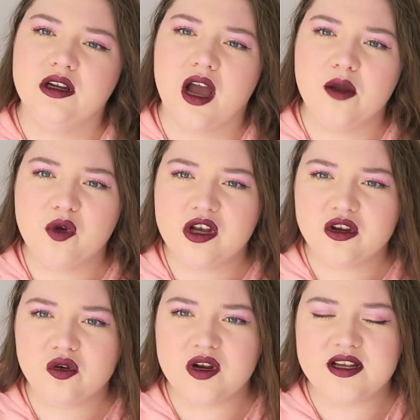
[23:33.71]
I
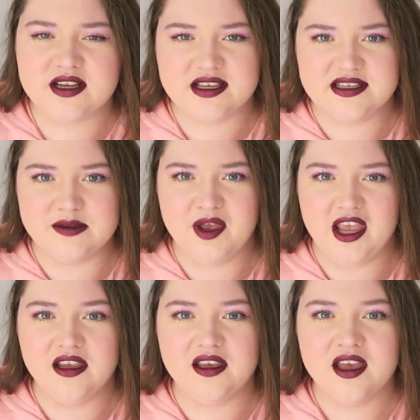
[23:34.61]
wouldn't call it dusty
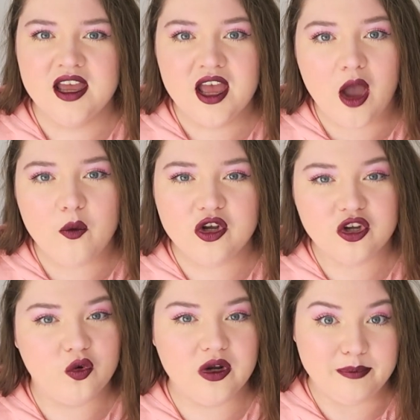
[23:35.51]
pink. I
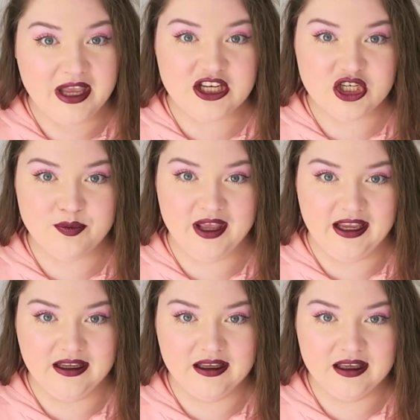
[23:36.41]
wouldn't call it peachy
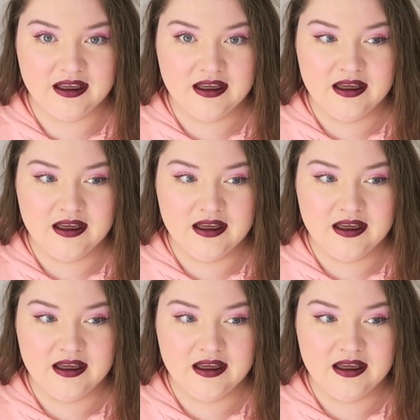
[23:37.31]
pink.